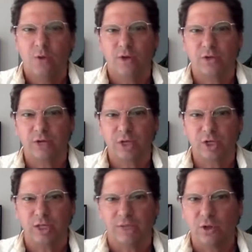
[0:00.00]

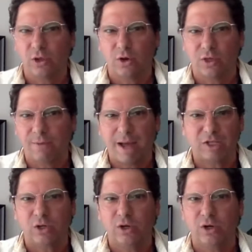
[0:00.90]
traditionally, if you look over the
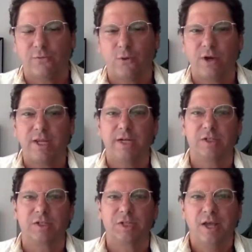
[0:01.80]
past 30 or 40
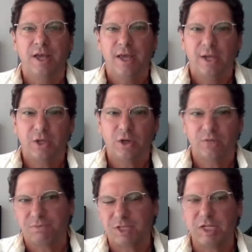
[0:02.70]
years, it
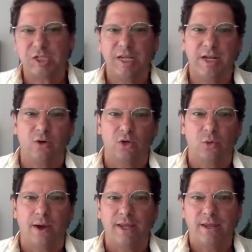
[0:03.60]
took 16 or
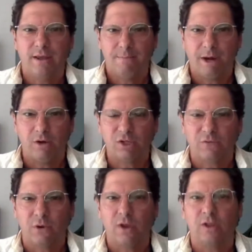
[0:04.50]
20 barrels of
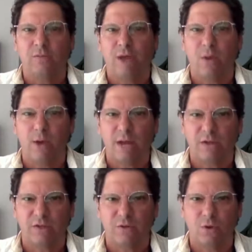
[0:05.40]
oil to buy 1
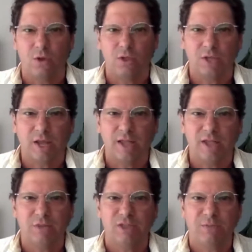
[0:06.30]
ounce of gold. Today, as
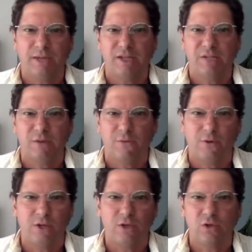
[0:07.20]
we speak, it's about
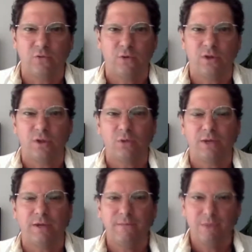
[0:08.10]
42,
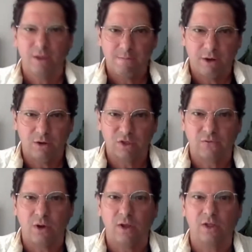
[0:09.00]
43 barrels of
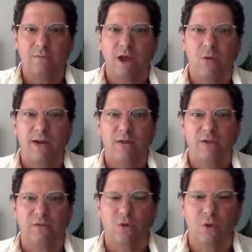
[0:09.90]
oil to buy 1 ounce
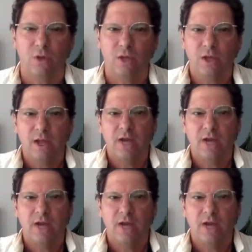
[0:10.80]
of gold. Now,